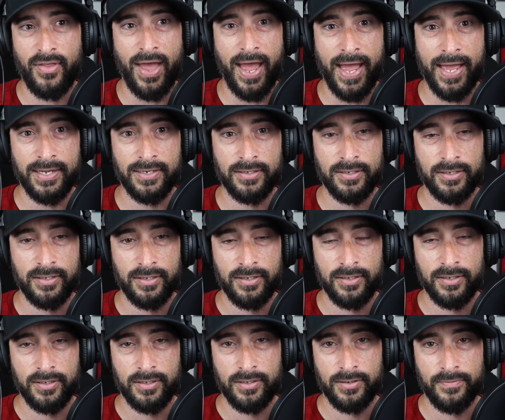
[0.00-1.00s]
that
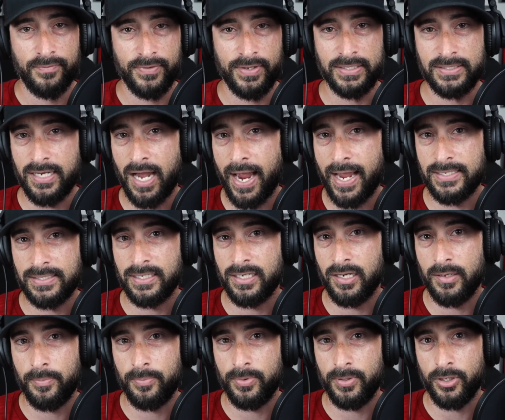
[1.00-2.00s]
this guy is
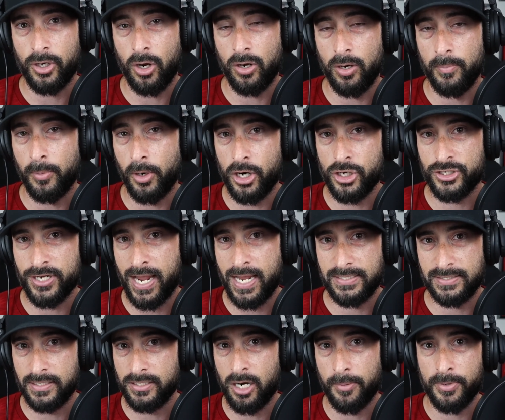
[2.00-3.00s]
going to, emerge
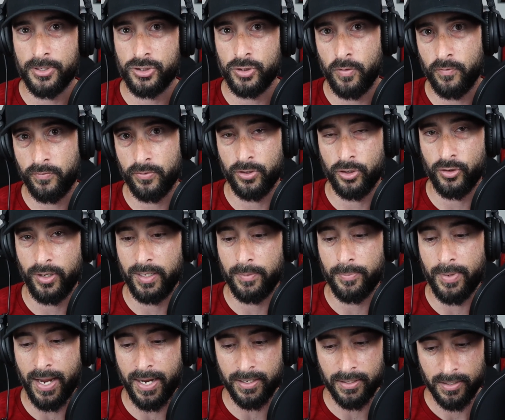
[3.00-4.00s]
as the number 2 for
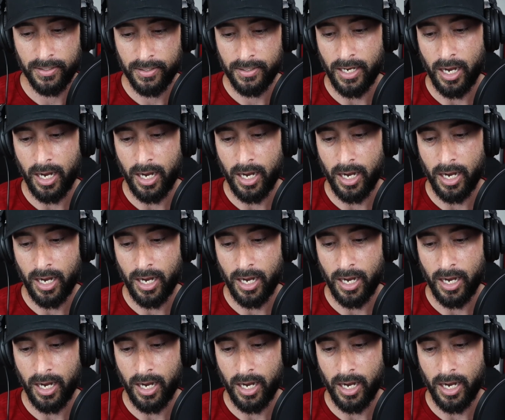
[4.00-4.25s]
Green Bay.